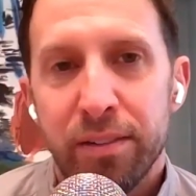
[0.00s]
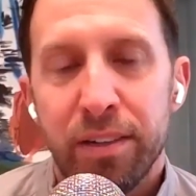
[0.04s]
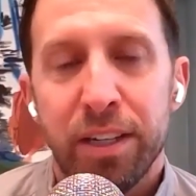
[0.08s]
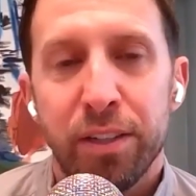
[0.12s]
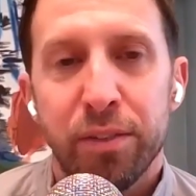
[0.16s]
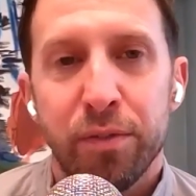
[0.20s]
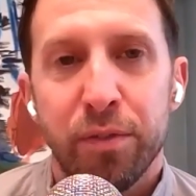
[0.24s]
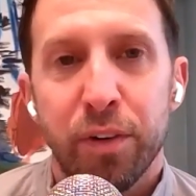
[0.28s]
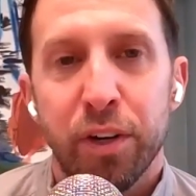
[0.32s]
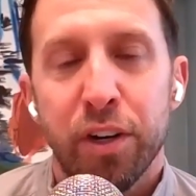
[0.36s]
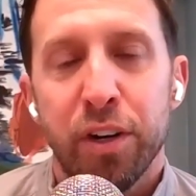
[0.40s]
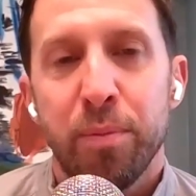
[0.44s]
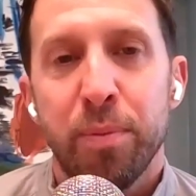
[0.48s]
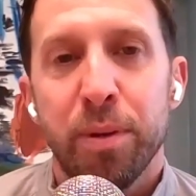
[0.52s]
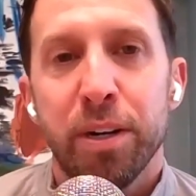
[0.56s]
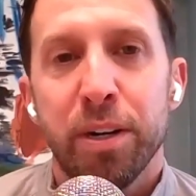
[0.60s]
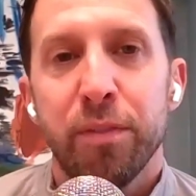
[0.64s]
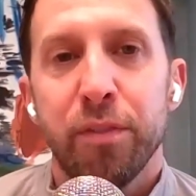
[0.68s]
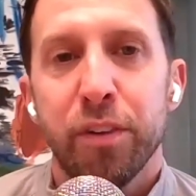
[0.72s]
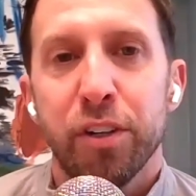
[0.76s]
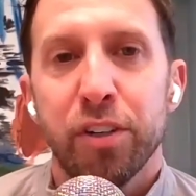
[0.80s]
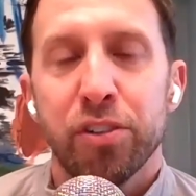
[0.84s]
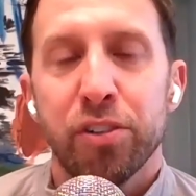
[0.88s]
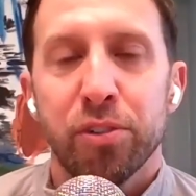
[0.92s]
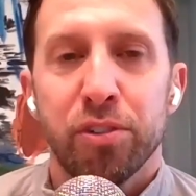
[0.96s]
is very
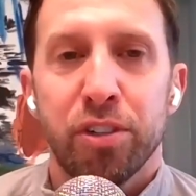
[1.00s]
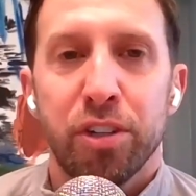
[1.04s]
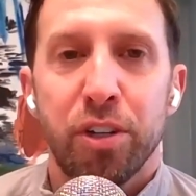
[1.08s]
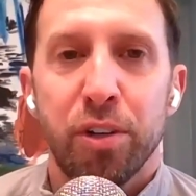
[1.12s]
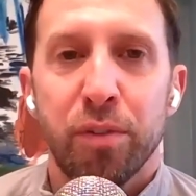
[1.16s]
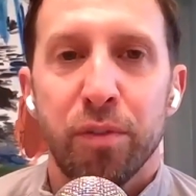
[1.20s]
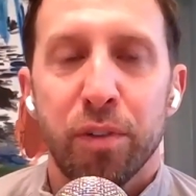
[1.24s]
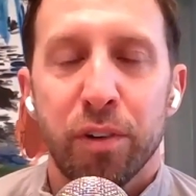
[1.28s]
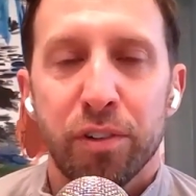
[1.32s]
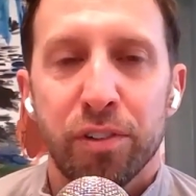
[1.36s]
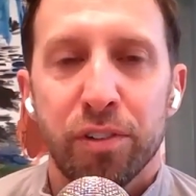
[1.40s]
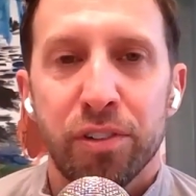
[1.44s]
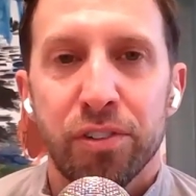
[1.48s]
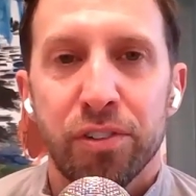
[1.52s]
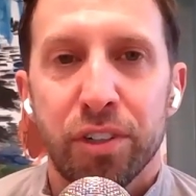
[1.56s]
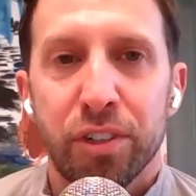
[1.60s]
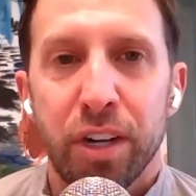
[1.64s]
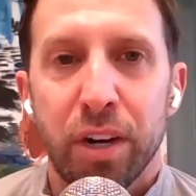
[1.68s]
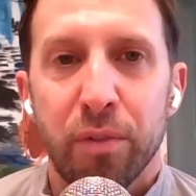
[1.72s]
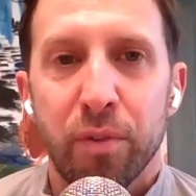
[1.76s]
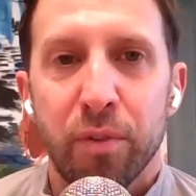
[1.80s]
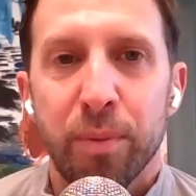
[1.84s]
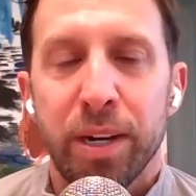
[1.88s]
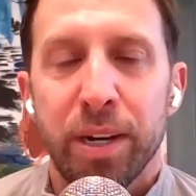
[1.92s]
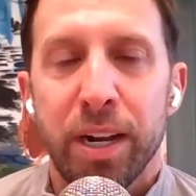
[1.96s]
beneficial to you versus the
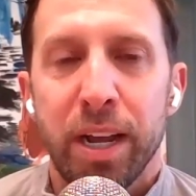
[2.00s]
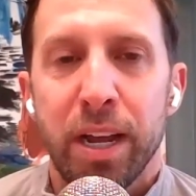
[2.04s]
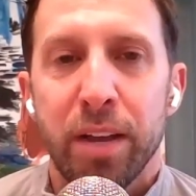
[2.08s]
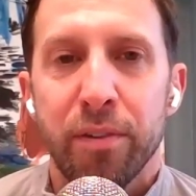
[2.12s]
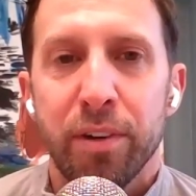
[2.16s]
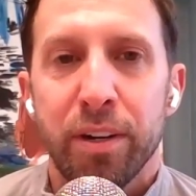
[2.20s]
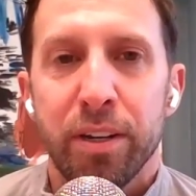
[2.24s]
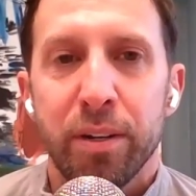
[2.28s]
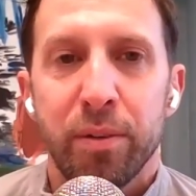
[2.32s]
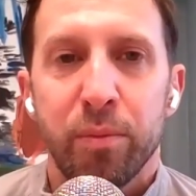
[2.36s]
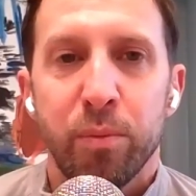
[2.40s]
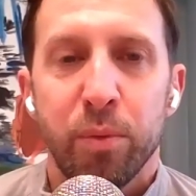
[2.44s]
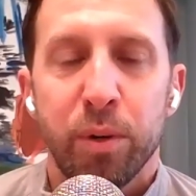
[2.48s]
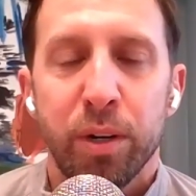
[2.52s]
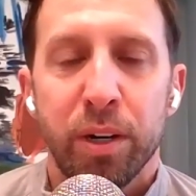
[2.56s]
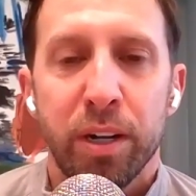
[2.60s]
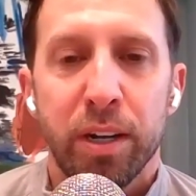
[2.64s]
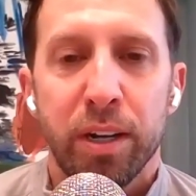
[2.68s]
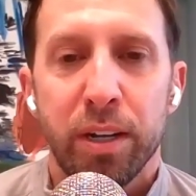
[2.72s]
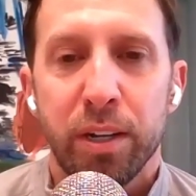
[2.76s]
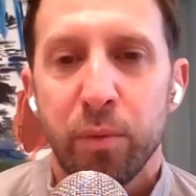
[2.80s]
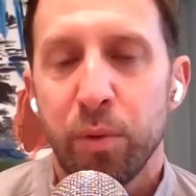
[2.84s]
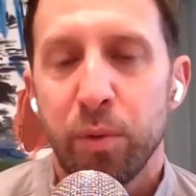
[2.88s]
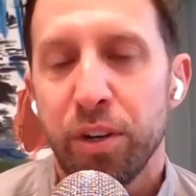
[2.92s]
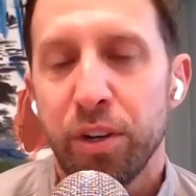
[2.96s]
government having it when
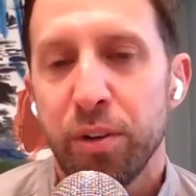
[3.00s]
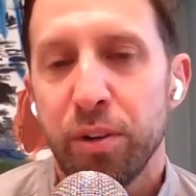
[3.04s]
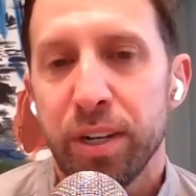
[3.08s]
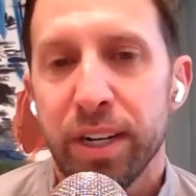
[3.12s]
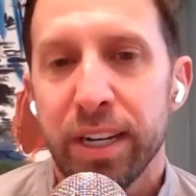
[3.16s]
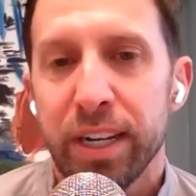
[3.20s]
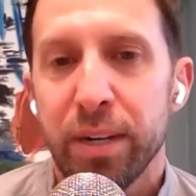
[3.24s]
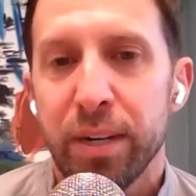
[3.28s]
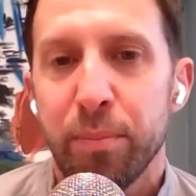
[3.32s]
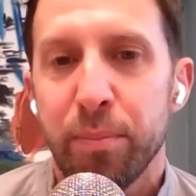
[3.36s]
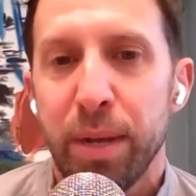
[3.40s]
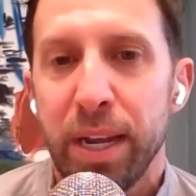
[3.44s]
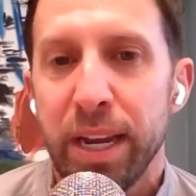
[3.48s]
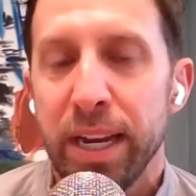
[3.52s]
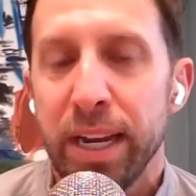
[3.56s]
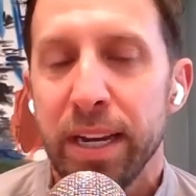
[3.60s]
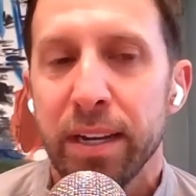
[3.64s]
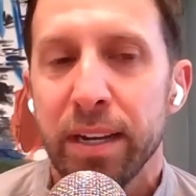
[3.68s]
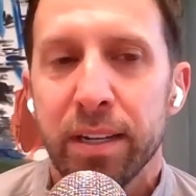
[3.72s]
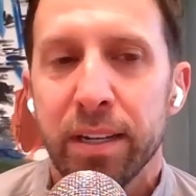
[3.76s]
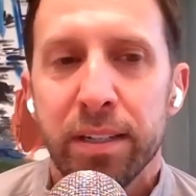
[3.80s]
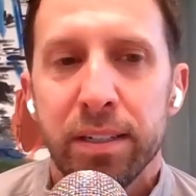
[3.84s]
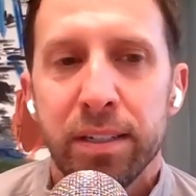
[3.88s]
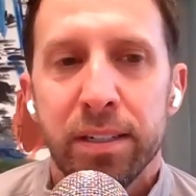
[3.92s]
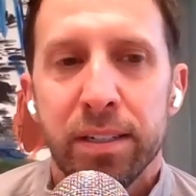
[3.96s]
uh, when you can get
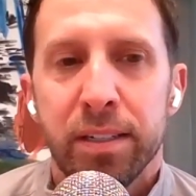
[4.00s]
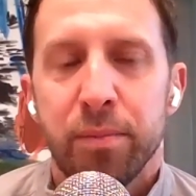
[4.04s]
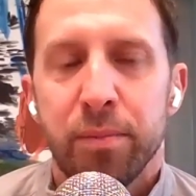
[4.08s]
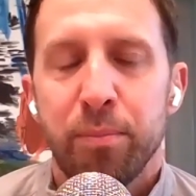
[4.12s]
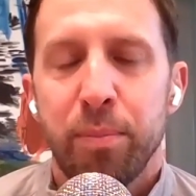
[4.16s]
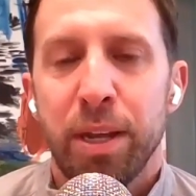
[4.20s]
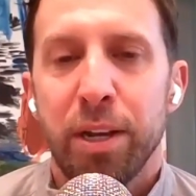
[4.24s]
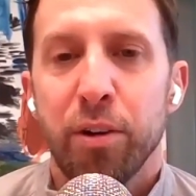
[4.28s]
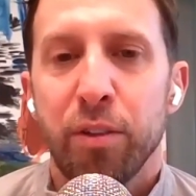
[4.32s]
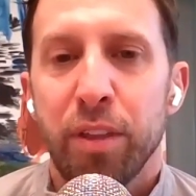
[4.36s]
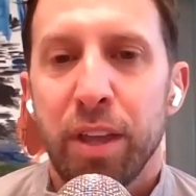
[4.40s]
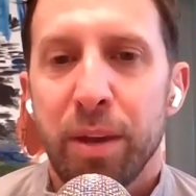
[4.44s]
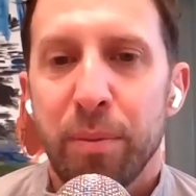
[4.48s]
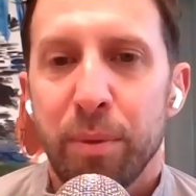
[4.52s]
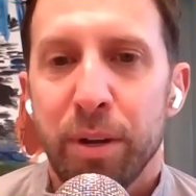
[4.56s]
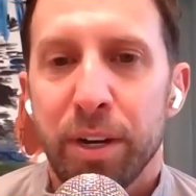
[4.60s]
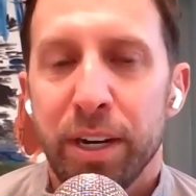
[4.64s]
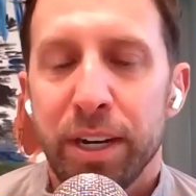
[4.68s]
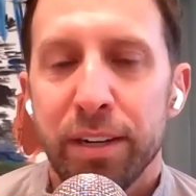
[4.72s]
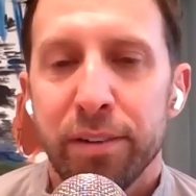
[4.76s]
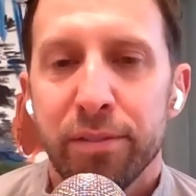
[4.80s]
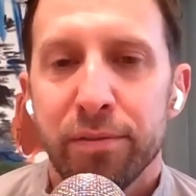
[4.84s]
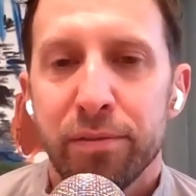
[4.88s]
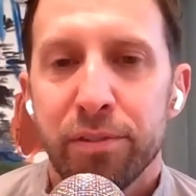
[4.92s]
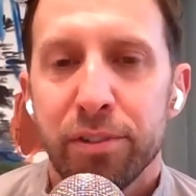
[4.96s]
paid paid on that
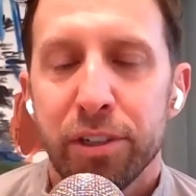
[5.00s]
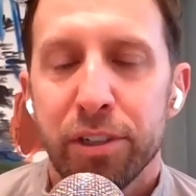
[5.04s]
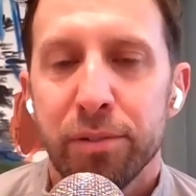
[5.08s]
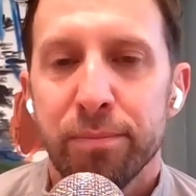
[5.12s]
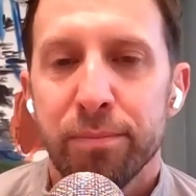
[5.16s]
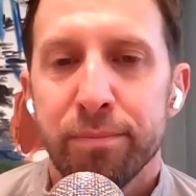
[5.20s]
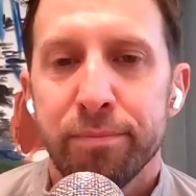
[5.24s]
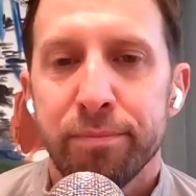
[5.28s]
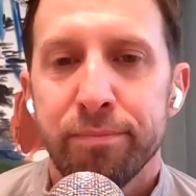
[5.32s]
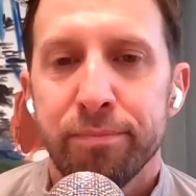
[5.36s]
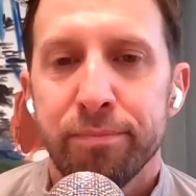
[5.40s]
money. So